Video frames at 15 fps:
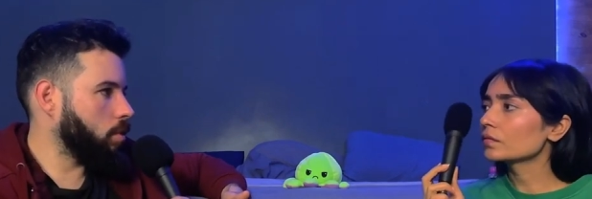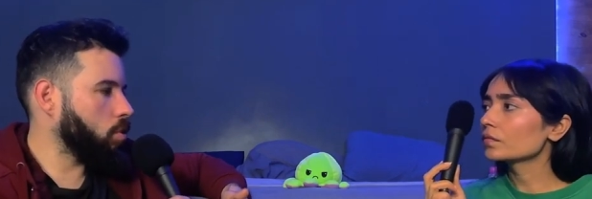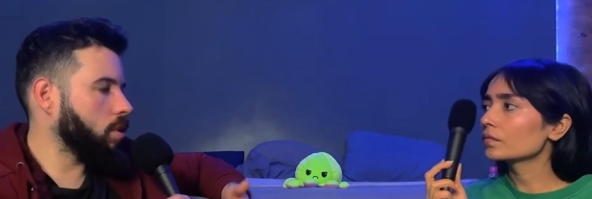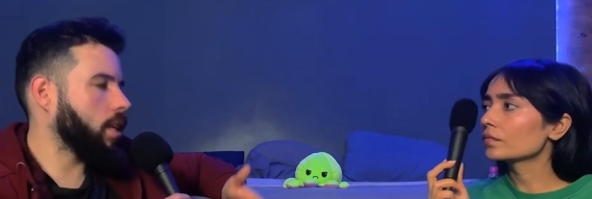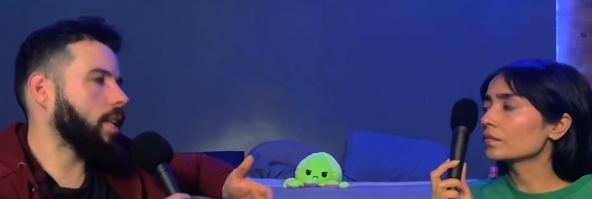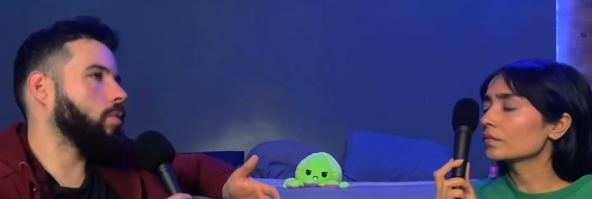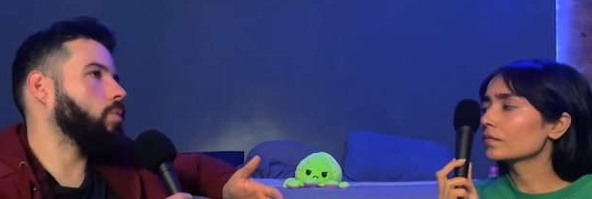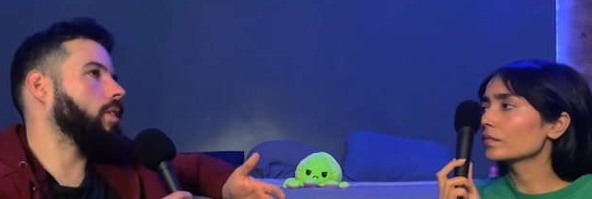
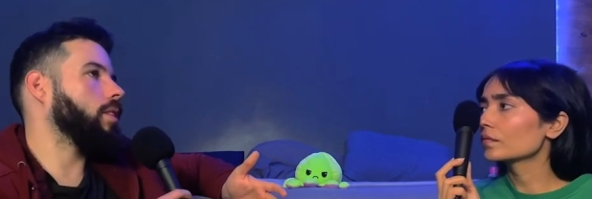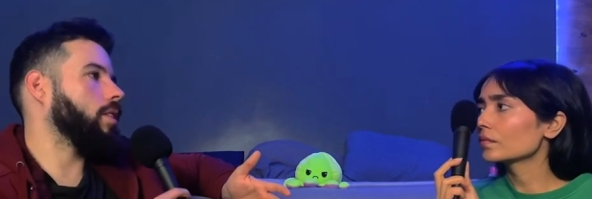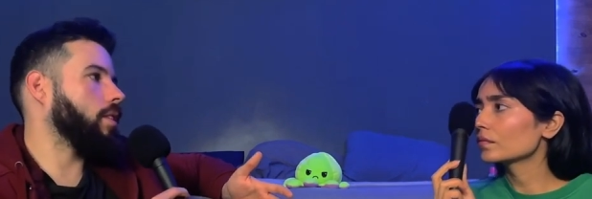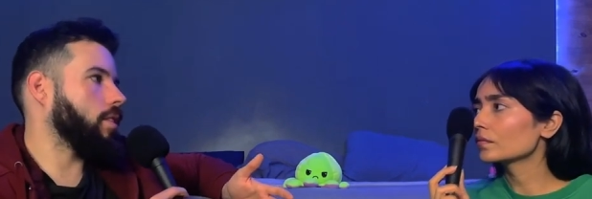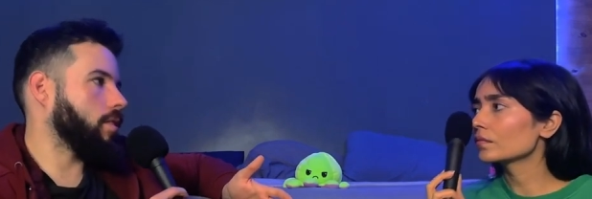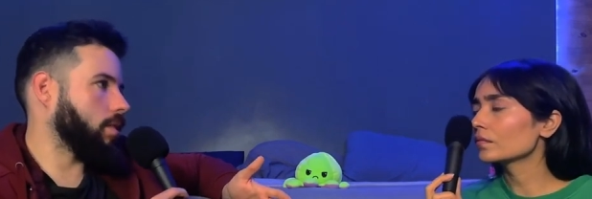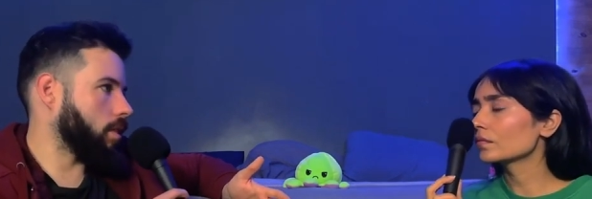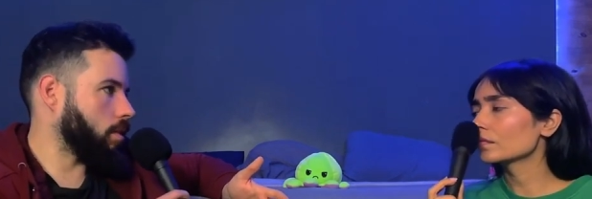Speaker 1: This was like
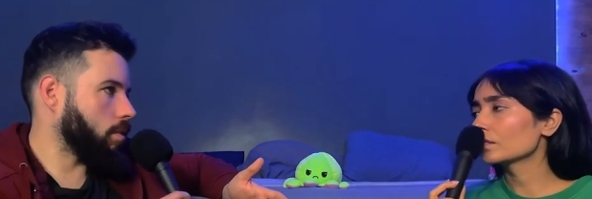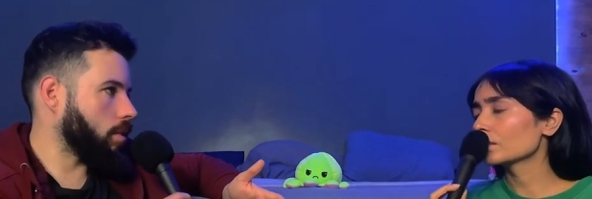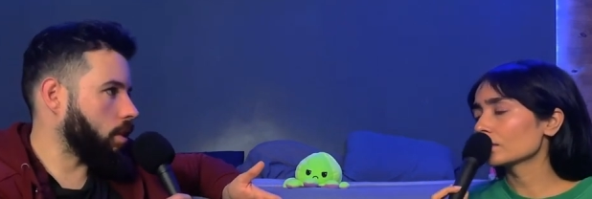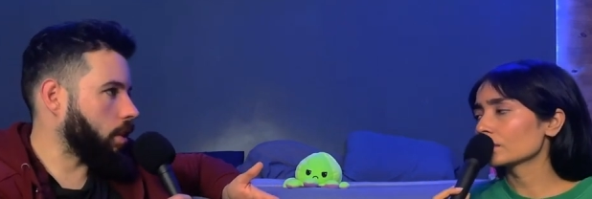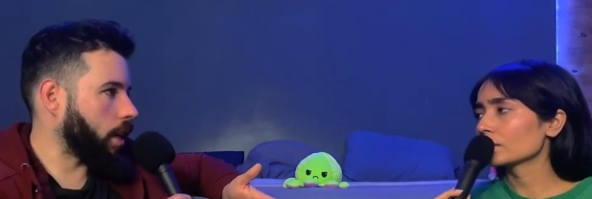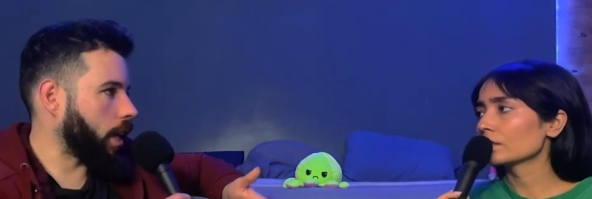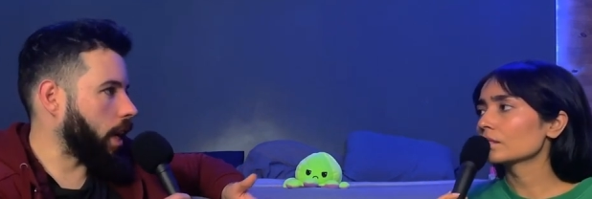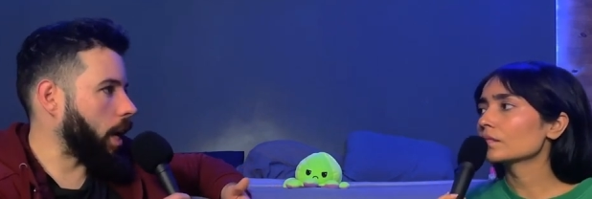20 years
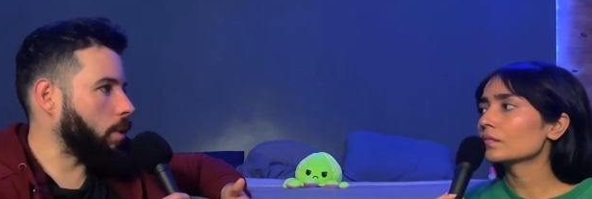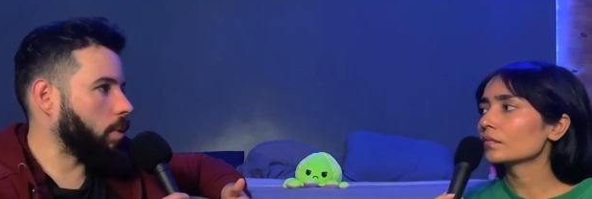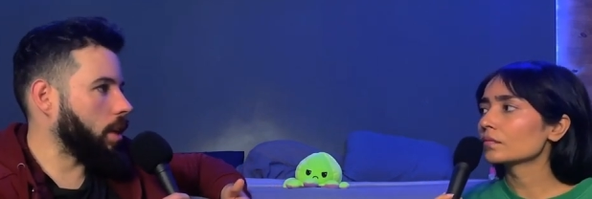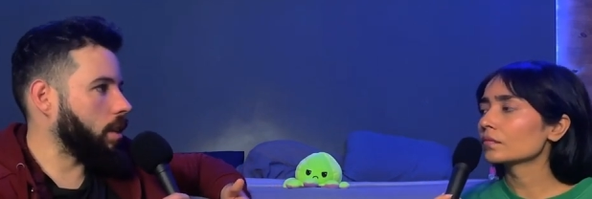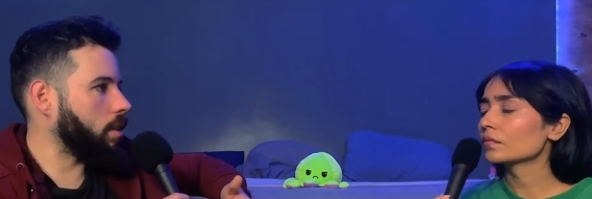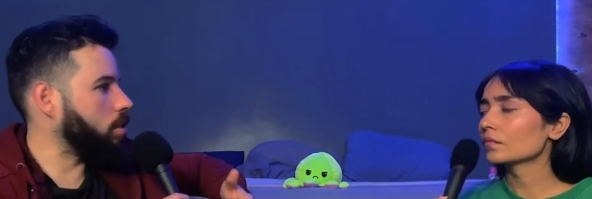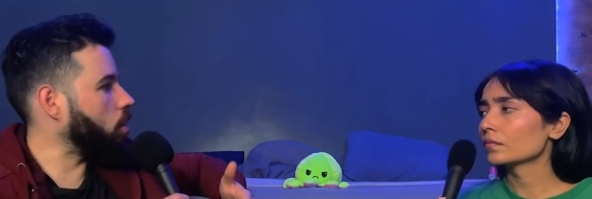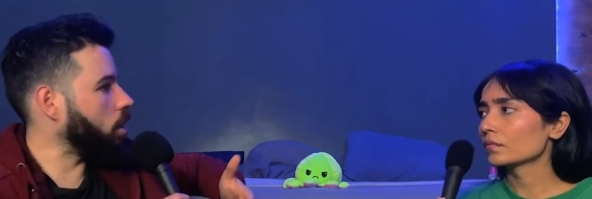ago. Okay,
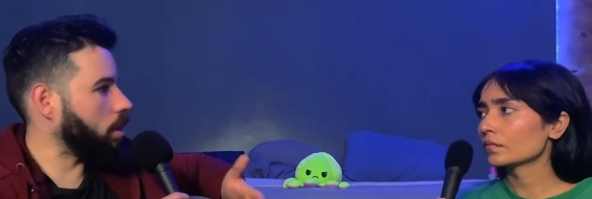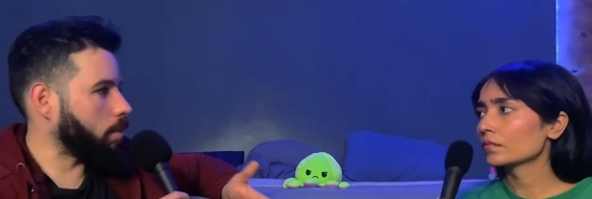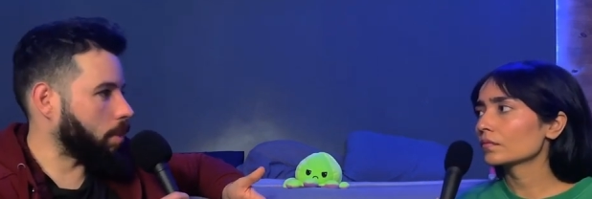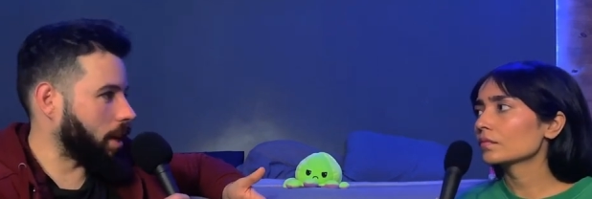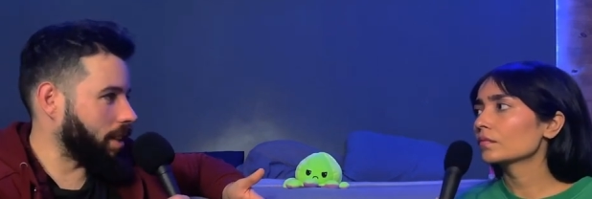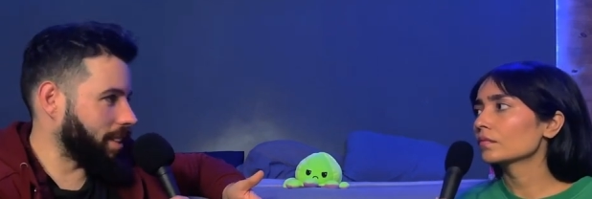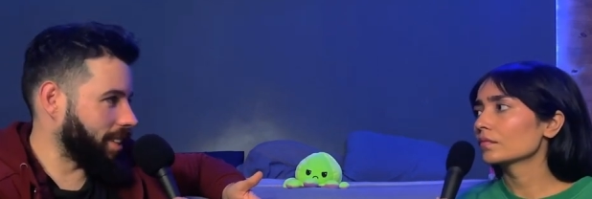I already thought